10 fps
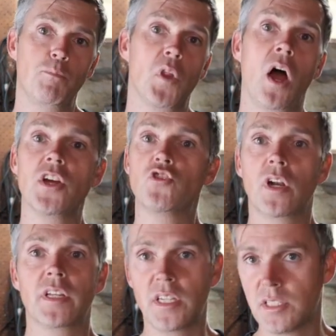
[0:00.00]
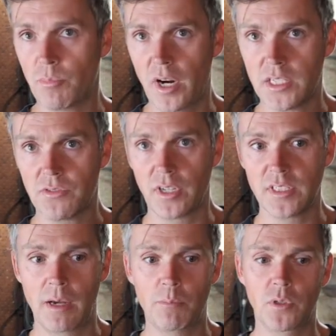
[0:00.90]
hydraulic disc brakes, for
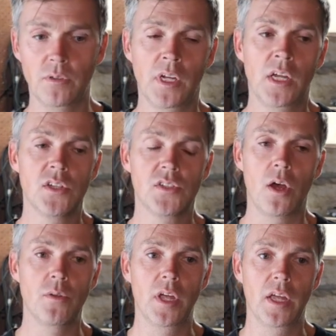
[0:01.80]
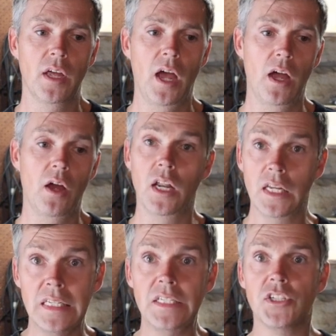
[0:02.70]
example, so that at
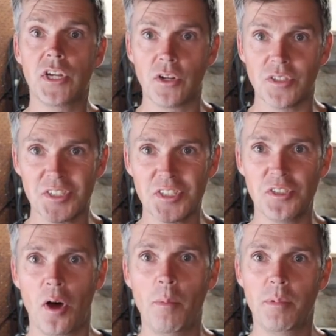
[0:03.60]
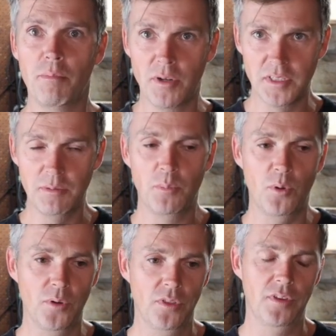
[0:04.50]
least she could stop. Most
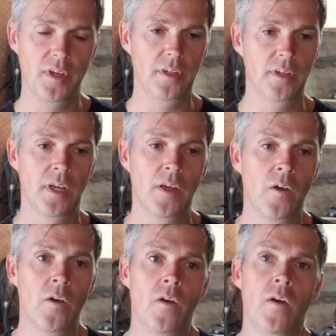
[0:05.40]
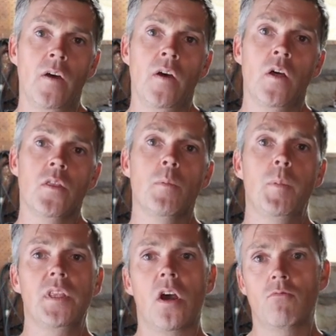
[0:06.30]
important thing. The
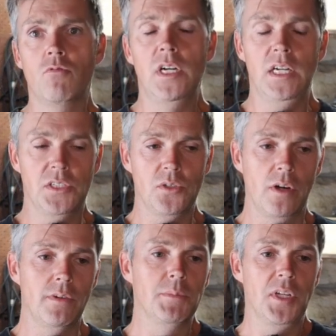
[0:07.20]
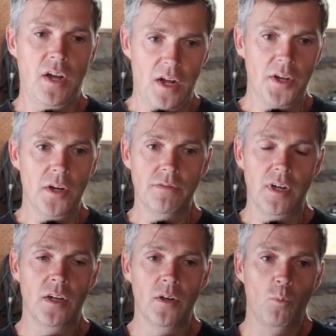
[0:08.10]
bit that I really sort of ummed and ahed
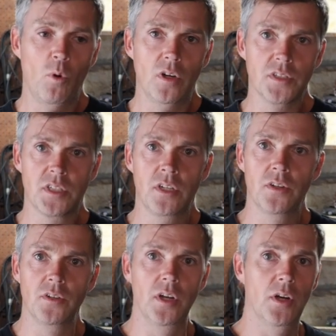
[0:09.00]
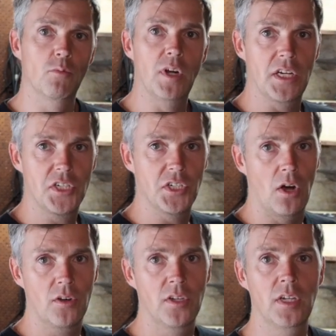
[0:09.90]
over was the rear
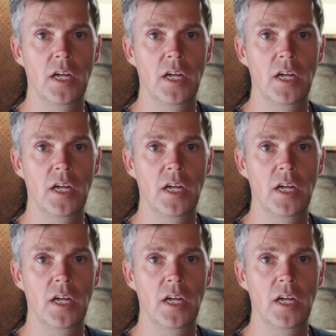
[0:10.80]
shock.